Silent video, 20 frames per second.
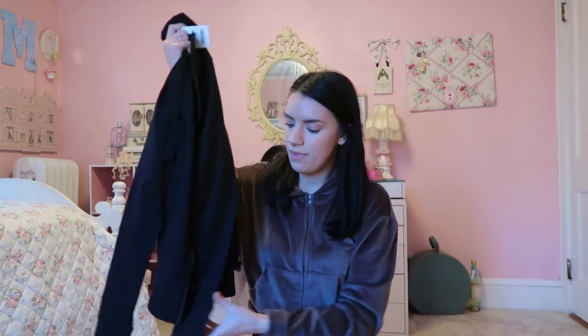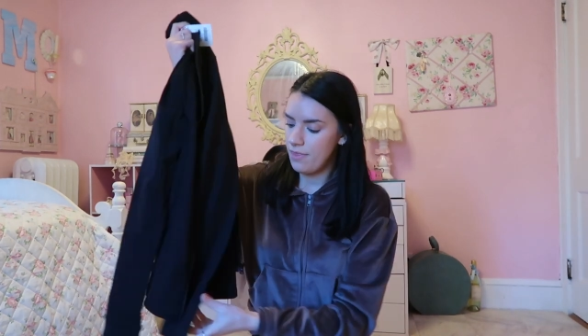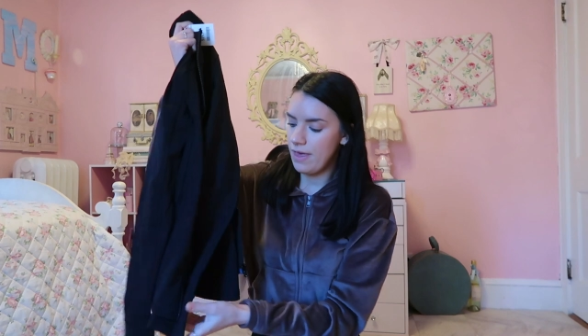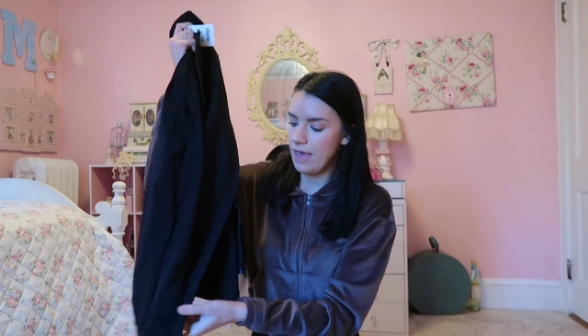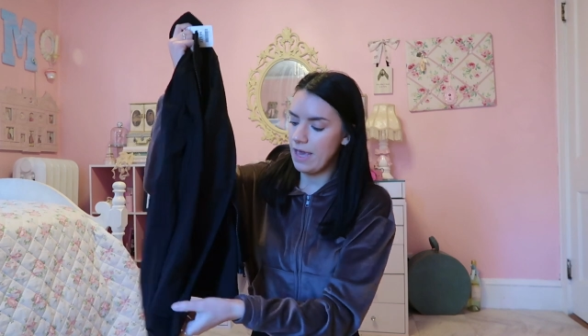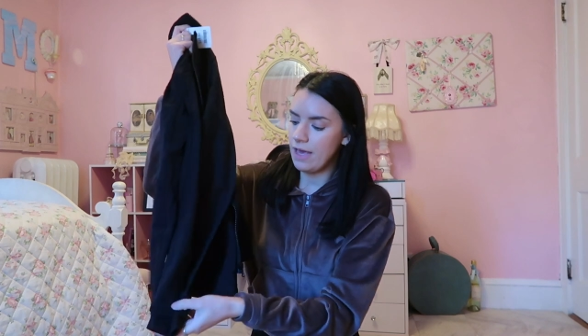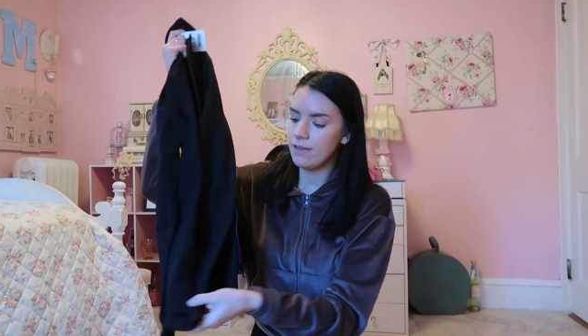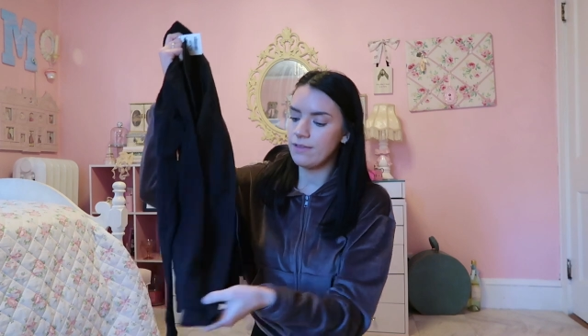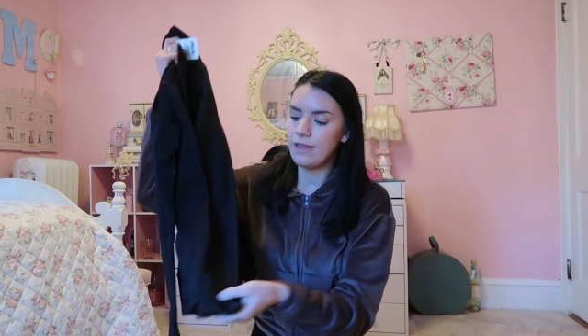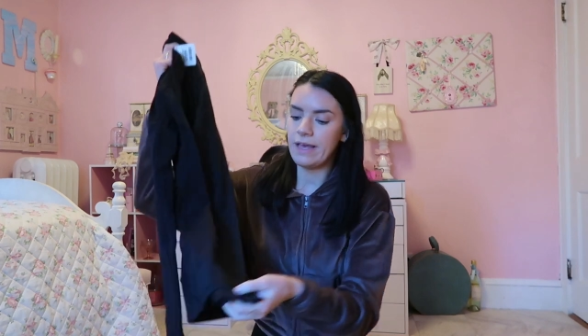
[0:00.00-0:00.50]

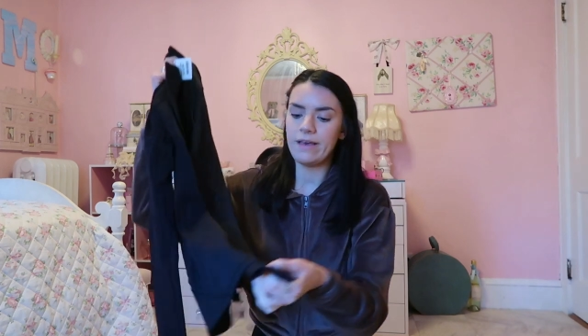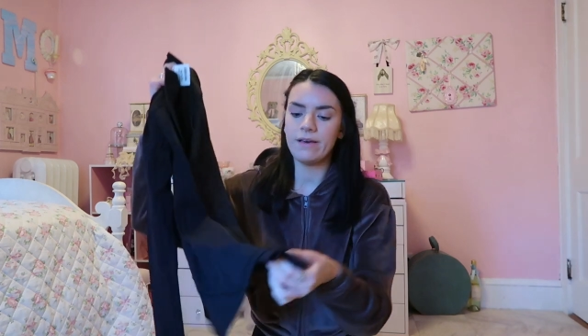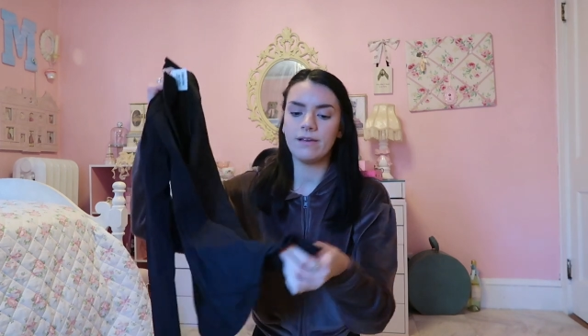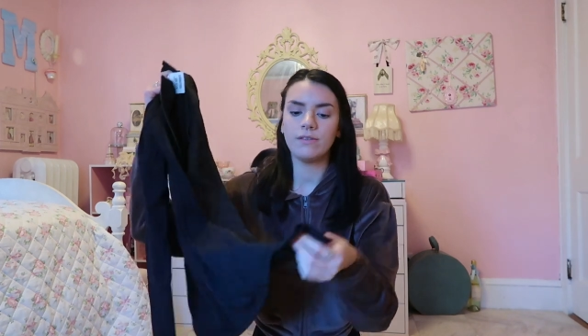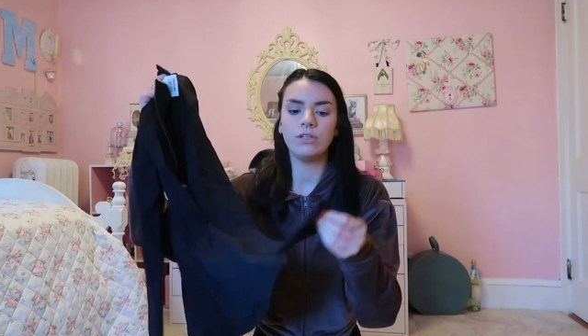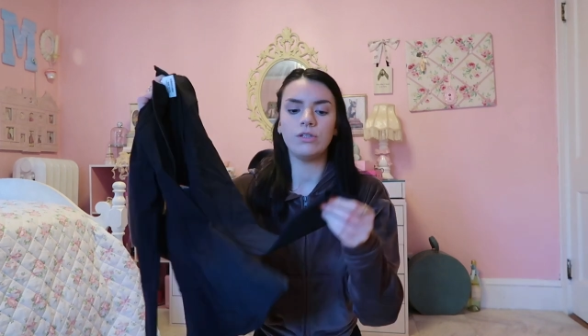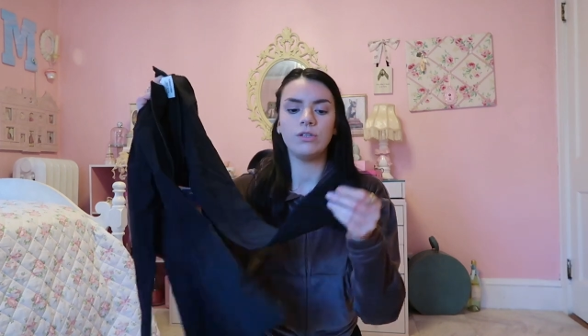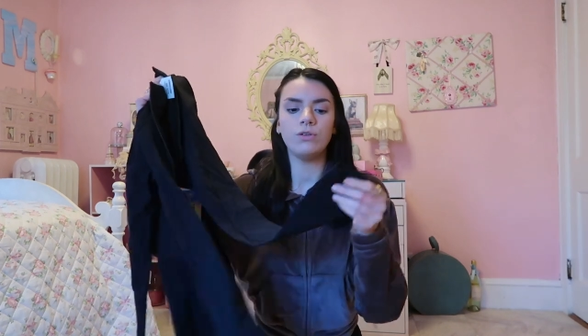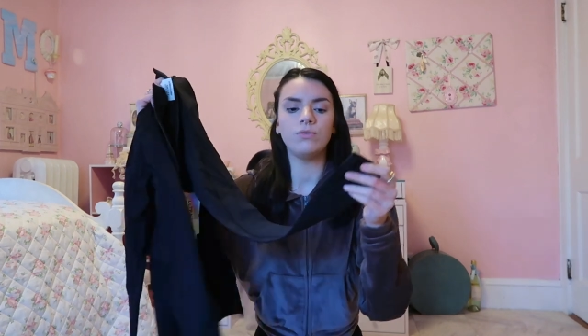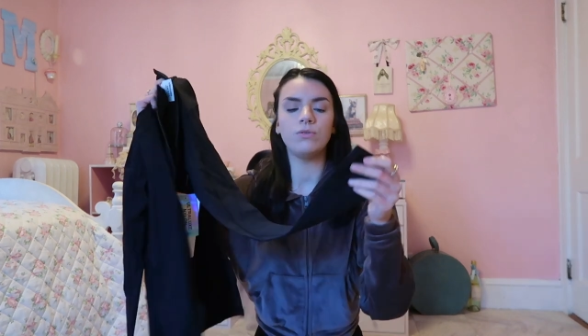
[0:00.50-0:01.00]
thing,
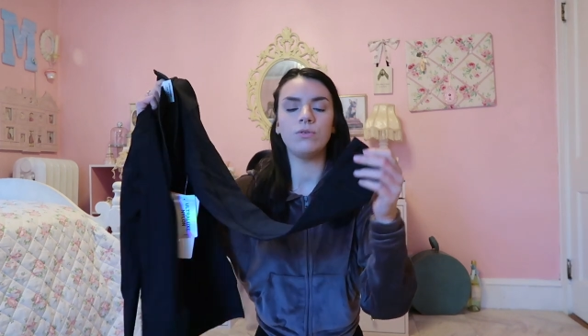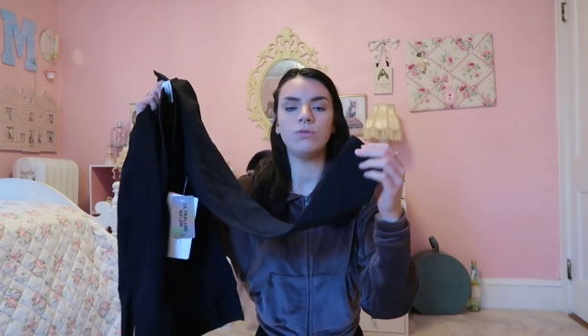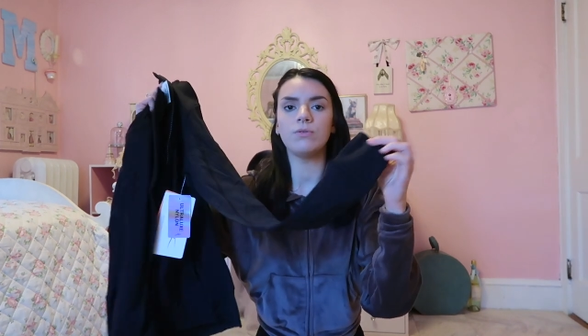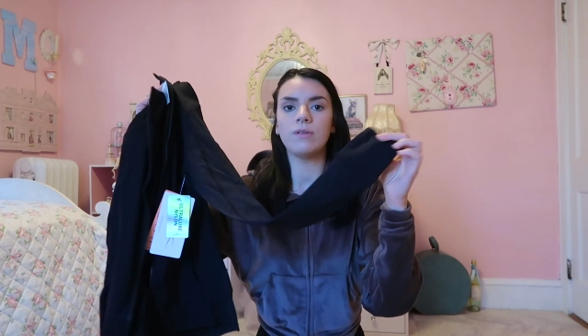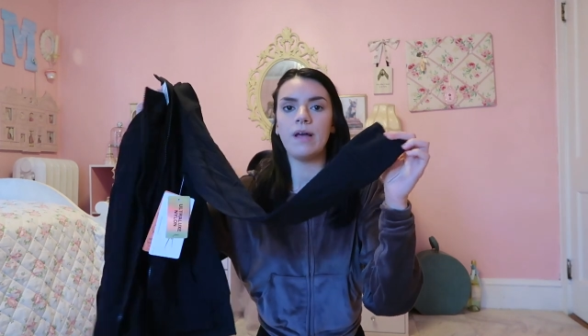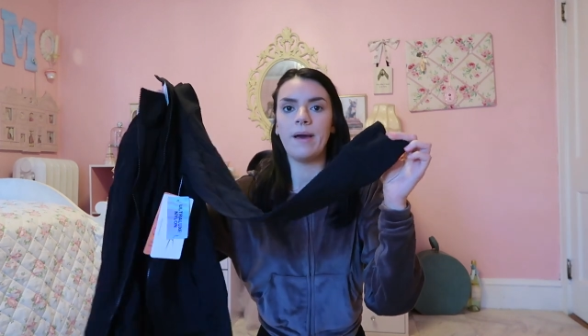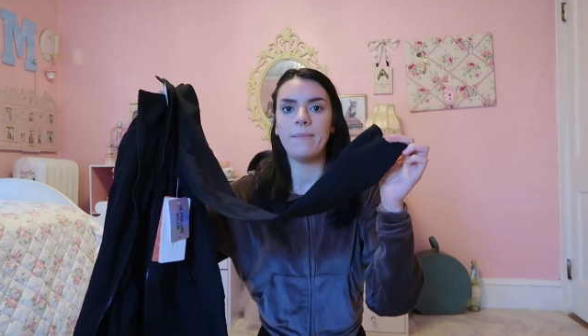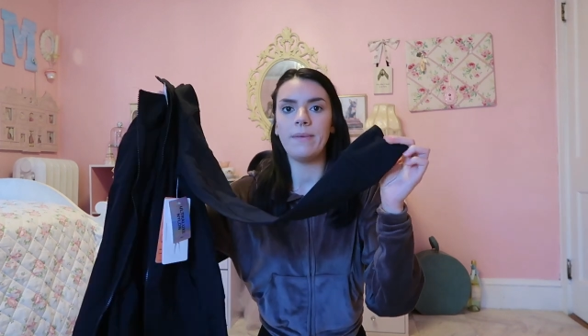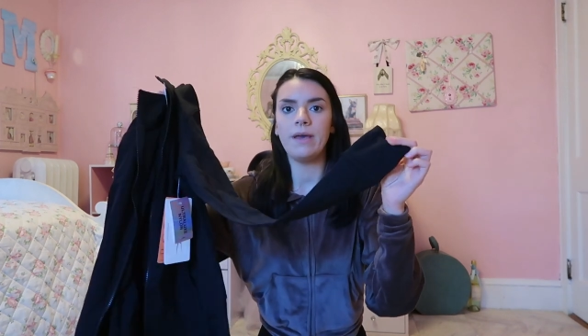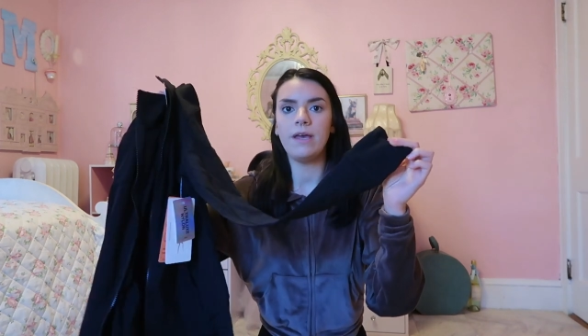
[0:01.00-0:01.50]
like the
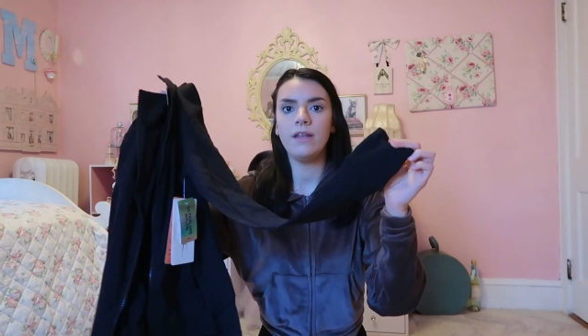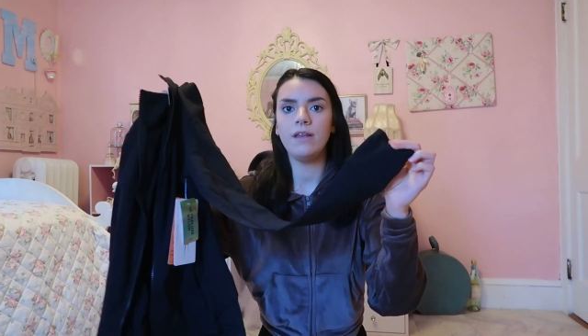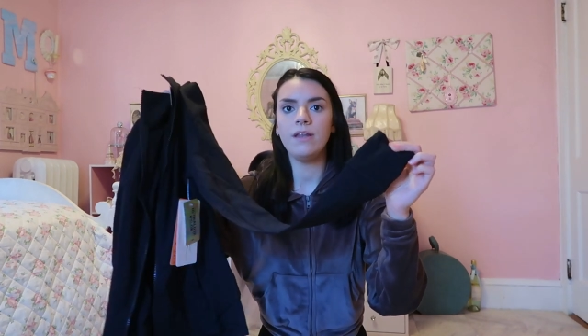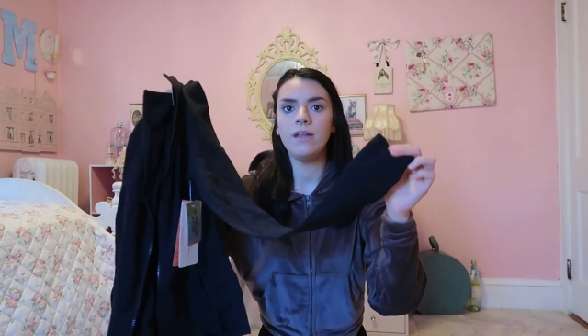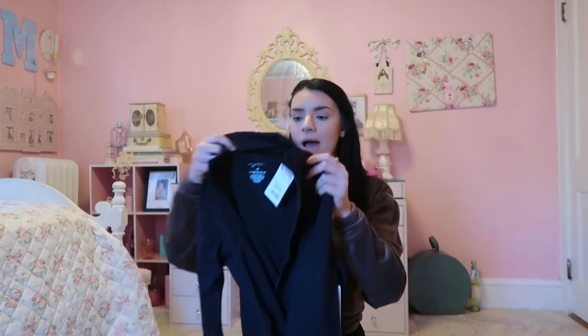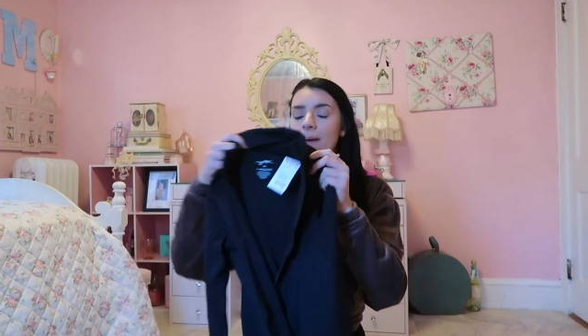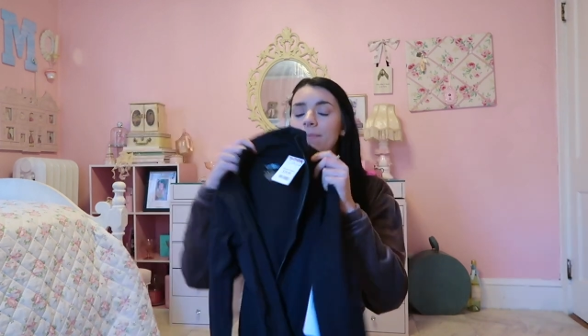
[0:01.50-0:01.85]
Lululemon.